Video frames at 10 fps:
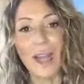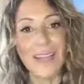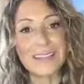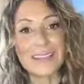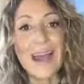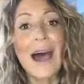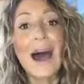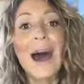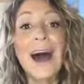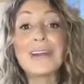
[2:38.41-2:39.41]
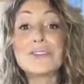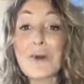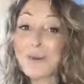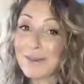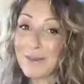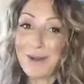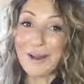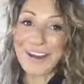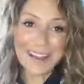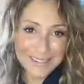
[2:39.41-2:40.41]
And don't get me wrong,
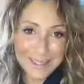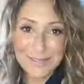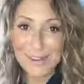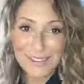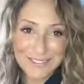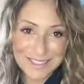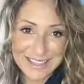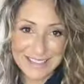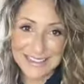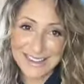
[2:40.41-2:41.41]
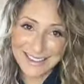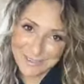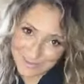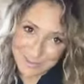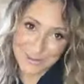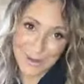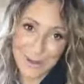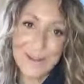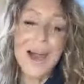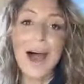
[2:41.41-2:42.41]
I love all of these things and I've done them all,
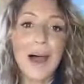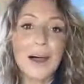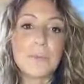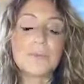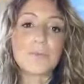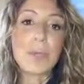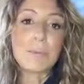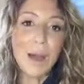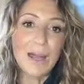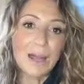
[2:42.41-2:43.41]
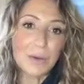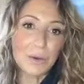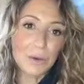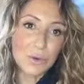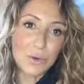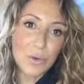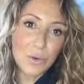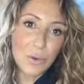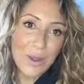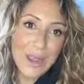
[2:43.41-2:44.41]
but
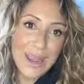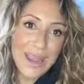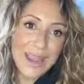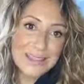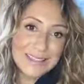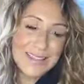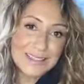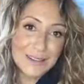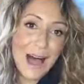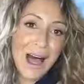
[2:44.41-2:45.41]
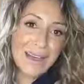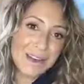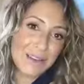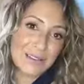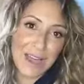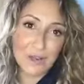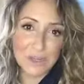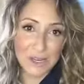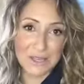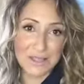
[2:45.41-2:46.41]
it's a lot of
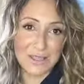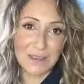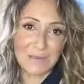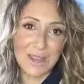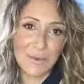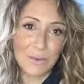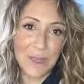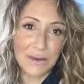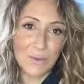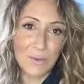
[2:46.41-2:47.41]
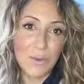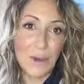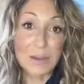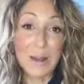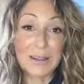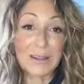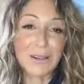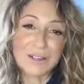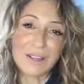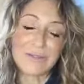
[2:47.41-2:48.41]
energy into something when, what about the
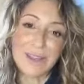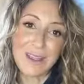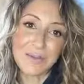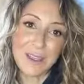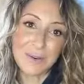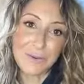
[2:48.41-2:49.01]
longevity of it?